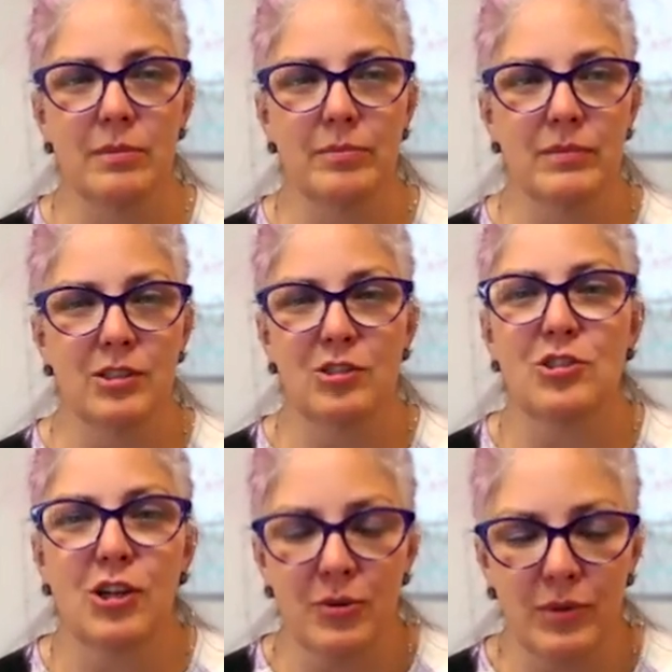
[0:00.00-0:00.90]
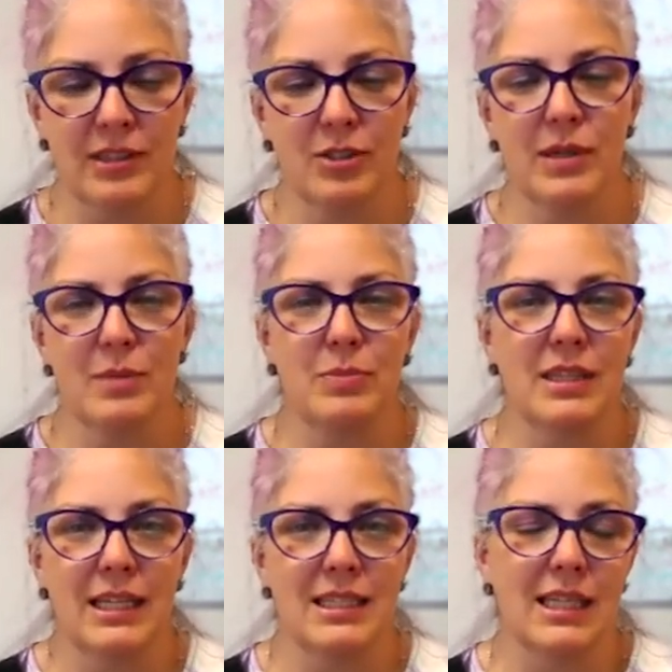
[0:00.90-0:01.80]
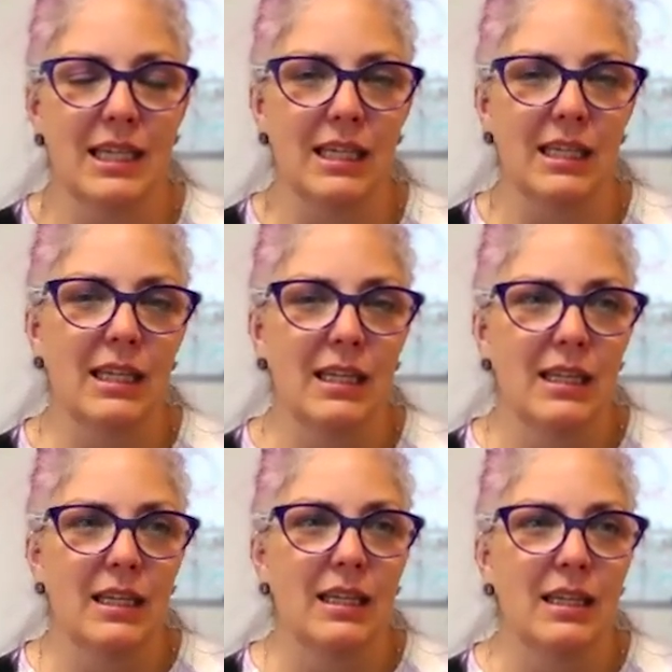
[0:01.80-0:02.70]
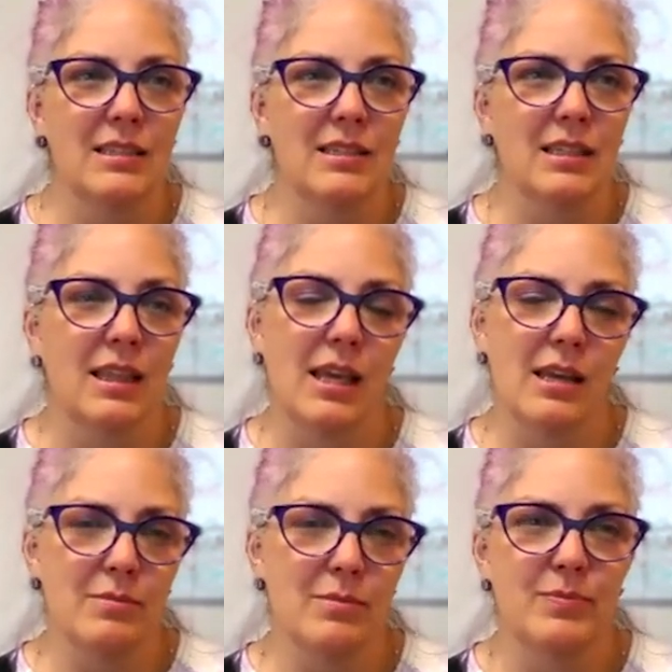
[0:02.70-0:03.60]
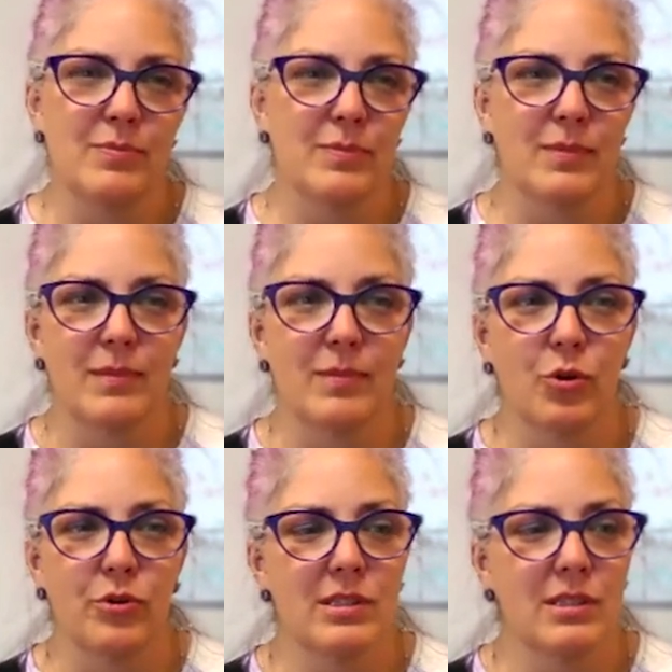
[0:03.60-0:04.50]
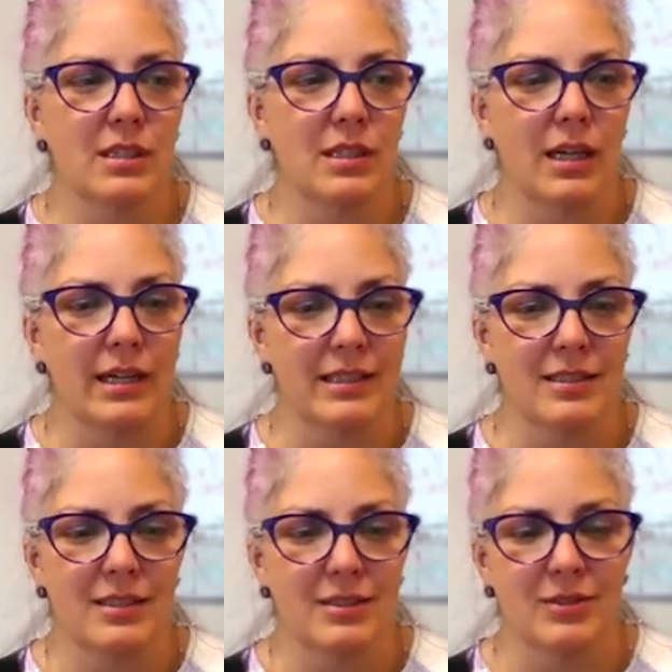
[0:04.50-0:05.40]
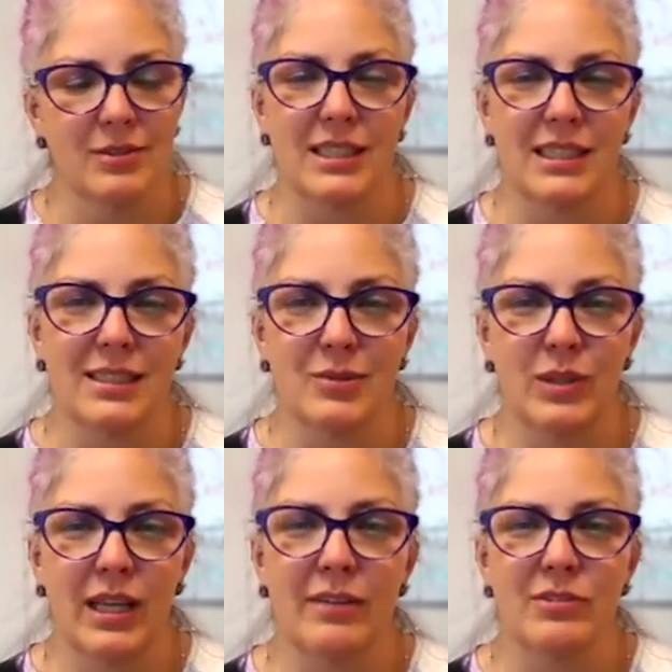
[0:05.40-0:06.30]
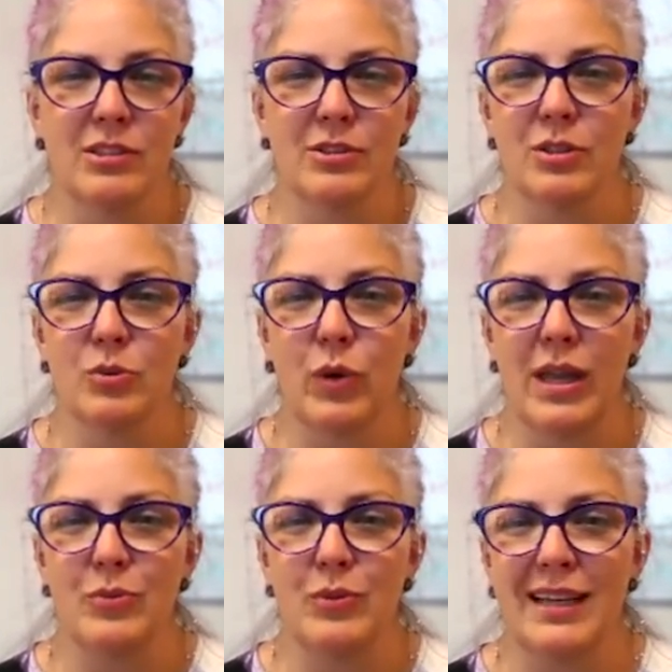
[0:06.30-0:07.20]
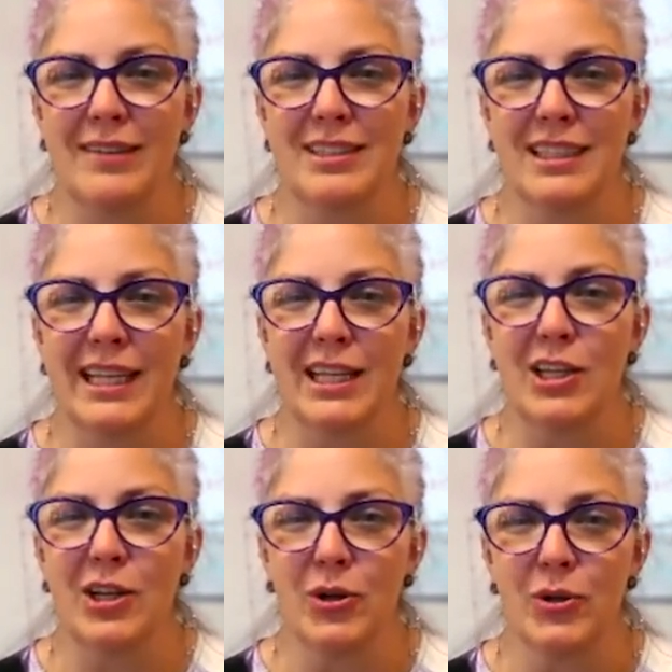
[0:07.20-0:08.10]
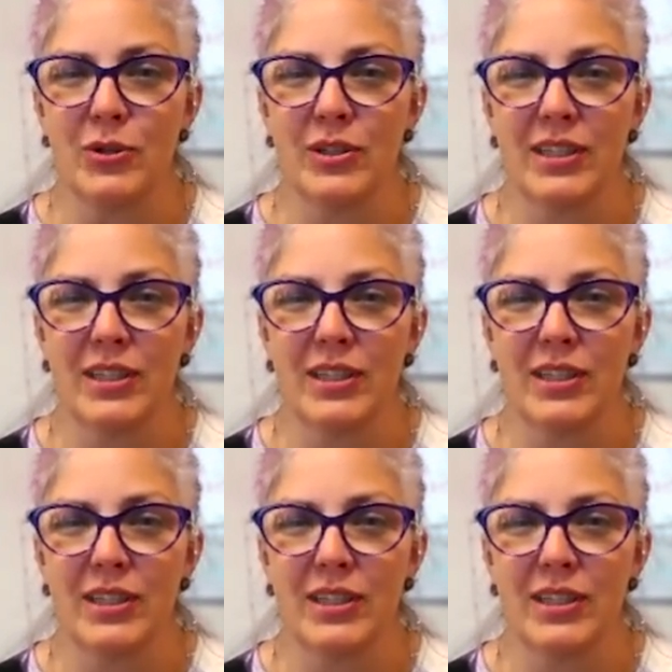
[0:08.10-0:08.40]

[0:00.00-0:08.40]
to start with. There might be that day. Is it them or is it us, right? We have to learn when we have to let go.